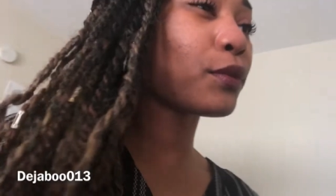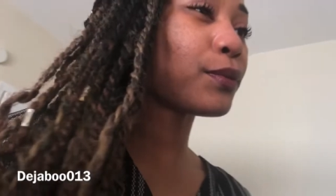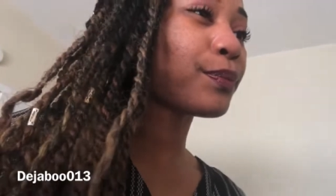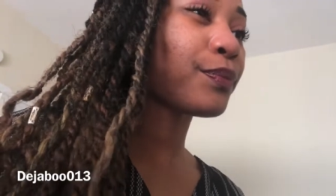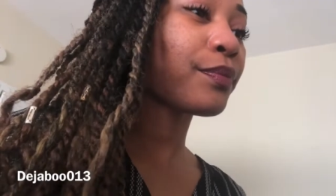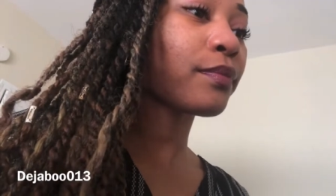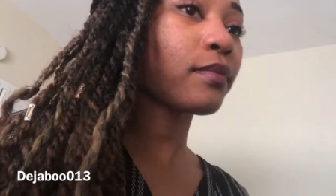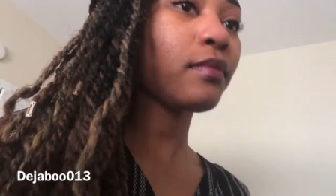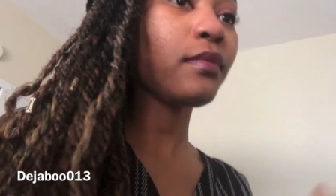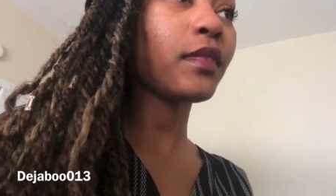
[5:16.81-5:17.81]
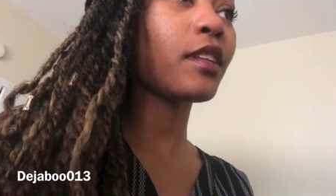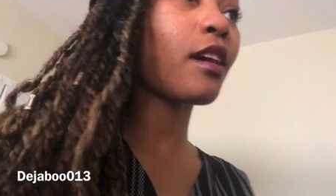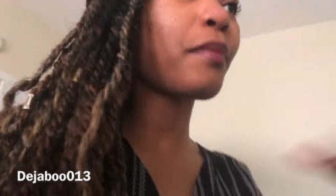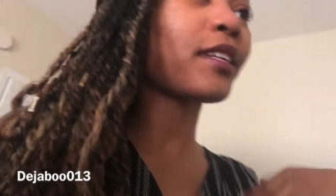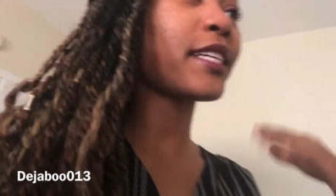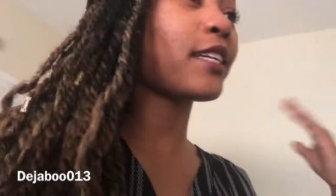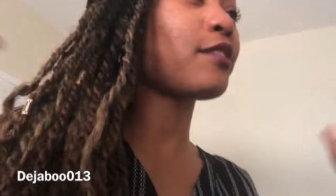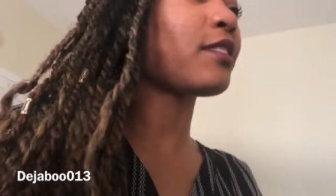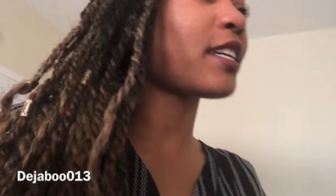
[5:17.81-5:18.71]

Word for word: Mm. And all my tattoos are